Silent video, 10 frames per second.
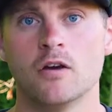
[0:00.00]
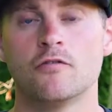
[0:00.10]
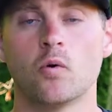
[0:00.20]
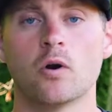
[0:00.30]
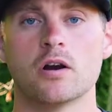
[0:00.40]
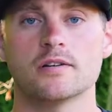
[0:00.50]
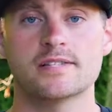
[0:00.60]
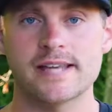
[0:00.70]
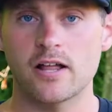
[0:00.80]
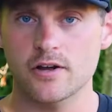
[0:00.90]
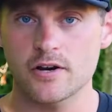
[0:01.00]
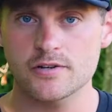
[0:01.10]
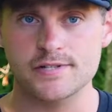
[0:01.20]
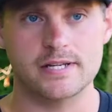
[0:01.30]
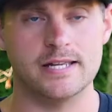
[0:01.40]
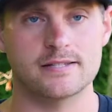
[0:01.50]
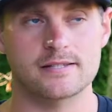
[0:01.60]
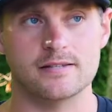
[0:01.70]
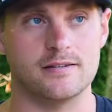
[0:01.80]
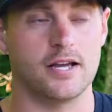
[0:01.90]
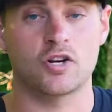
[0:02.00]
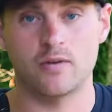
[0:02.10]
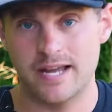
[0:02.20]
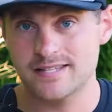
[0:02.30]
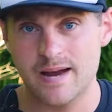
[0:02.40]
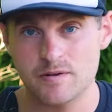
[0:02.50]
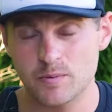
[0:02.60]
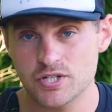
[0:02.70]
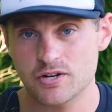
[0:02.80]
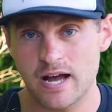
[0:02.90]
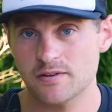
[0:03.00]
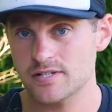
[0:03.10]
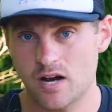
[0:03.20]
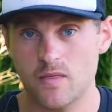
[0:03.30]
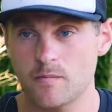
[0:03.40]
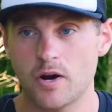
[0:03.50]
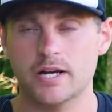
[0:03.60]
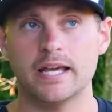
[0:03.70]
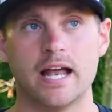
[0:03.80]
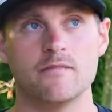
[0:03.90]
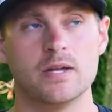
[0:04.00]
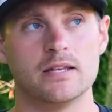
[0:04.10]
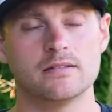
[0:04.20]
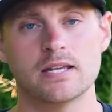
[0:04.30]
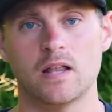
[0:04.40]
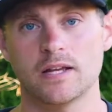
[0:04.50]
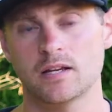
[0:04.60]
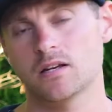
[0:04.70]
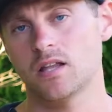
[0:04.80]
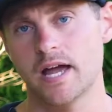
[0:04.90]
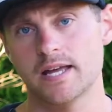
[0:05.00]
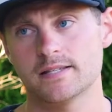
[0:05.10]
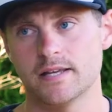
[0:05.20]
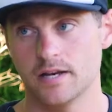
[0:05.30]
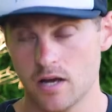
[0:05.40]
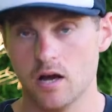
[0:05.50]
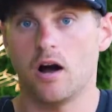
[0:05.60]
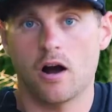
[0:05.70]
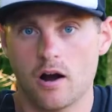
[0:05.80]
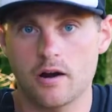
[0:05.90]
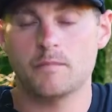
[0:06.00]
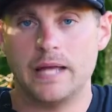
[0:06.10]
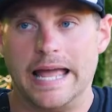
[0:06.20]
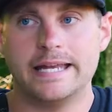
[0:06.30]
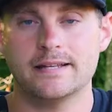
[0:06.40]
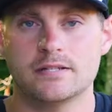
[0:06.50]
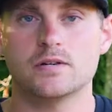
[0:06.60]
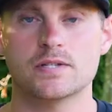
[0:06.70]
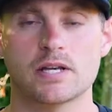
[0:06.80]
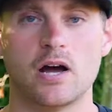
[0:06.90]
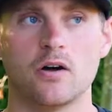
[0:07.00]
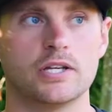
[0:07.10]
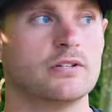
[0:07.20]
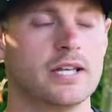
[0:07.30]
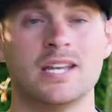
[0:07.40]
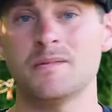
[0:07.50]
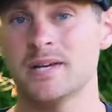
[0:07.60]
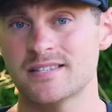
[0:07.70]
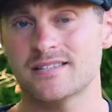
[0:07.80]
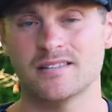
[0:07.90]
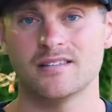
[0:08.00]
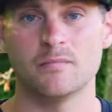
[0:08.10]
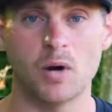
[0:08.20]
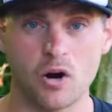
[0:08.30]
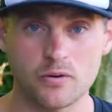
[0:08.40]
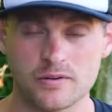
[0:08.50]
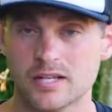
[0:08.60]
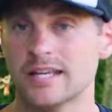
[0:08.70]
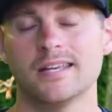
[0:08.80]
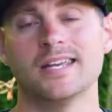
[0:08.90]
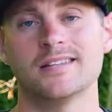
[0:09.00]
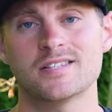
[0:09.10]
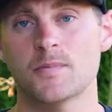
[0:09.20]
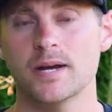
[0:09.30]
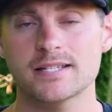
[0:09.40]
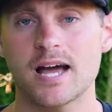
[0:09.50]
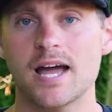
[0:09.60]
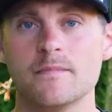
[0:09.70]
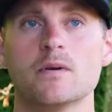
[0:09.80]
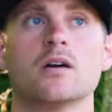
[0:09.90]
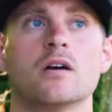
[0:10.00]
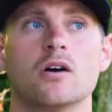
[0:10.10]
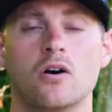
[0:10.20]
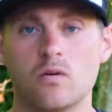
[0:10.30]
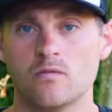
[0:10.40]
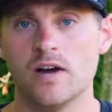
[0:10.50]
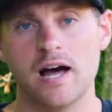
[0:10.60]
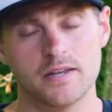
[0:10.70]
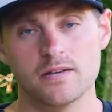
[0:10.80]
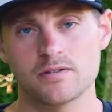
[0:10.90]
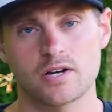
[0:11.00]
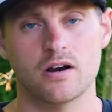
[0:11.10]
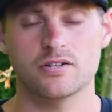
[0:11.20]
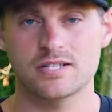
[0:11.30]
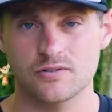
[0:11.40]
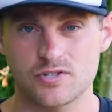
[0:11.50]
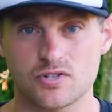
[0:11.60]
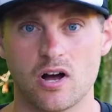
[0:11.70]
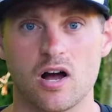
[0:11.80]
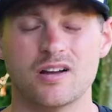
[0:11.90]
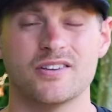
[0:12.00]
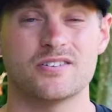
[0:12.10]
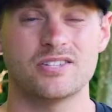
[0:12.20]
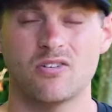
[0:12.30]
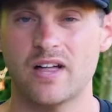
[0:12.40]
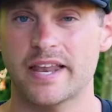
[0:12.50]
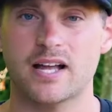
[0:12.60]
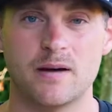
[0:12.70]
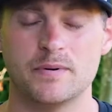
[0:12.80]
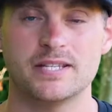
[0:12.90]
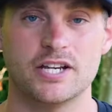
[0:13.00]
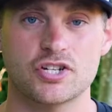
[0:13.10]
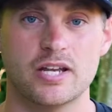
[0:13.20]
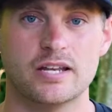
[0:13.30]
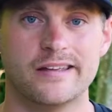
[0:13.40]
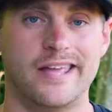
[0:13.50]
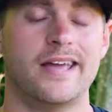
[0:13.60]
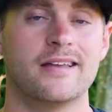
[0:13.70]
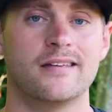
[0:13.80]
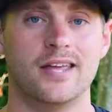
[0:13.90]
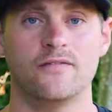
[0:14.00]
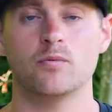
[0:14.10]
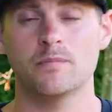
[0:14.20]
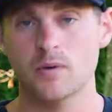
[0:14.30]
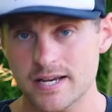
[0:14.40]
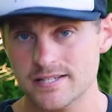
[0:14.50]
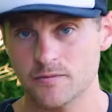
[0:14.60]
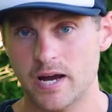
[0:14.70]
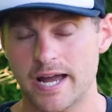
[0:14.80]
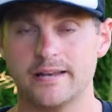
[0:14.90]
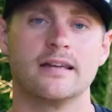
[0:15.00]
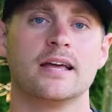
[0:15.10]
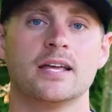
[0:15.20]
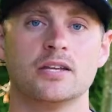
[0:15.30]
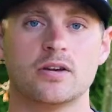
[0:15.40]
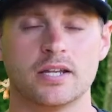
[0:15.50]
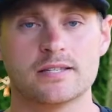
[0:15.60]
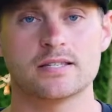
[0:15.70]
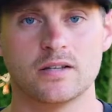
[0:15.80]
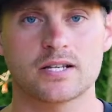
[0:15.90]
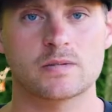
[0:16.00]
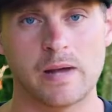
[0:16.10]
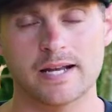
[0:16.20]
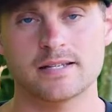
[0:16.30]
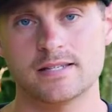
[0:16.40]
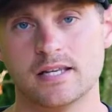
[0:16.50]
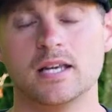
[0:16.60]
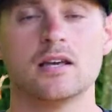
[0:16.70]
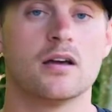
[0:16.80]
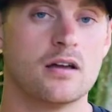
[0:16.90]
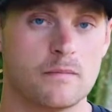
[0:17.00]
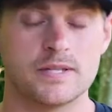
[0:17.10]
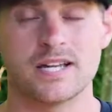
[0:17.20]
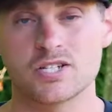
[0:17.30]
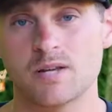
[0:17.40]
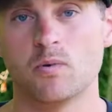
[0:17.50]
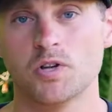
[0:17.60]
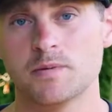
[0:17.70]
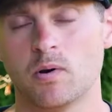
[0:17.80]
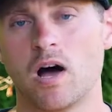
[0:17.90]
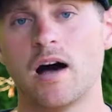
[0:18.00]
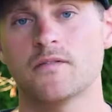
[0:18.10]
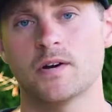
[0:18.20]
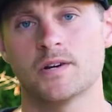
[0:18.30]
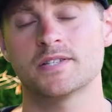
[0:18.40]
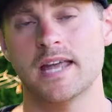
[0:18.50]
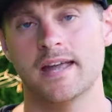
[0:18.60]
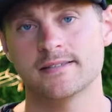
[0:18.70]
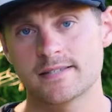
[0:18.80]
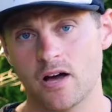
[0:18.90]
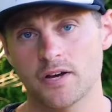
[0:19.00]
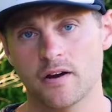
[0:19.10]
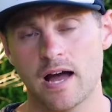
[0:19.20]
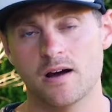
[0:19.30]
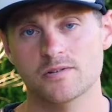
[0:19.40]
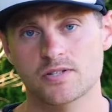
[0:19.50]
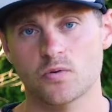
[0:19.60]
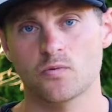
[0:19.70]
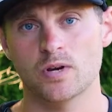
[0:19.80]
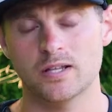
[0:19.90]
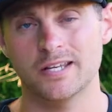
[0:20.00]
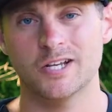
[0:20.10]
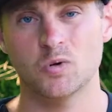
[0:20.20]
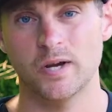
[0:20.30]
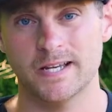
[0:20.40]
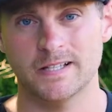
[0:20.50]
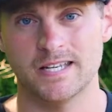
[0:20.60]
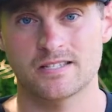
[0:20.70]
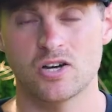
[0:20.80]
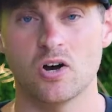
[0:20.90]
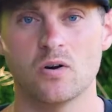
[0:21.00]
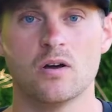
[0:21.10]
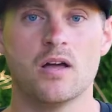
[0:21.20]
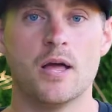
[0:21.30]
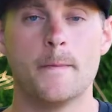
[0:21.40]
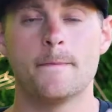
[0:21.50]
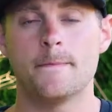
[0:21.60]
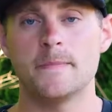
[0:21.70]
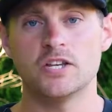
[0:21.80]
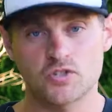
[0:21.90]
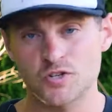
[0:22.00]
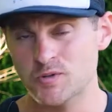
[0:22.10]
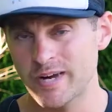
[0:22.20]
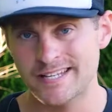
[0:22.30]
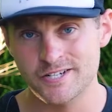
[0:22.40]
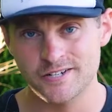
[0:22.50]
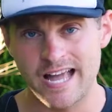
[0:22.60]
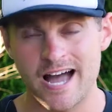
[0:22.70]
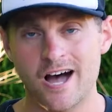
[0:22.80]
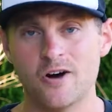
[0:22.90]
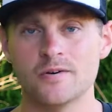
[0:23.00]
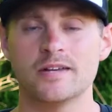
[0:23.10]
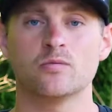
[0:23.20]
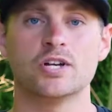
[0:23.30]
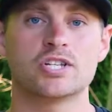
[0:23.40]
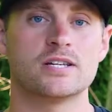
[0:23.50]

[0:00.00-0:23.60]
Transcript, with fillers: For sellers, it's a great time to put your house on the market. I've been telling clients that are planning to sell, you didn't miss the boat in the springtime. Home values are still strong. There's still a lot of competition. And if we price it right, you can still expect to see potentially multiple offers and sell your house really quickly. So interest rates are down, which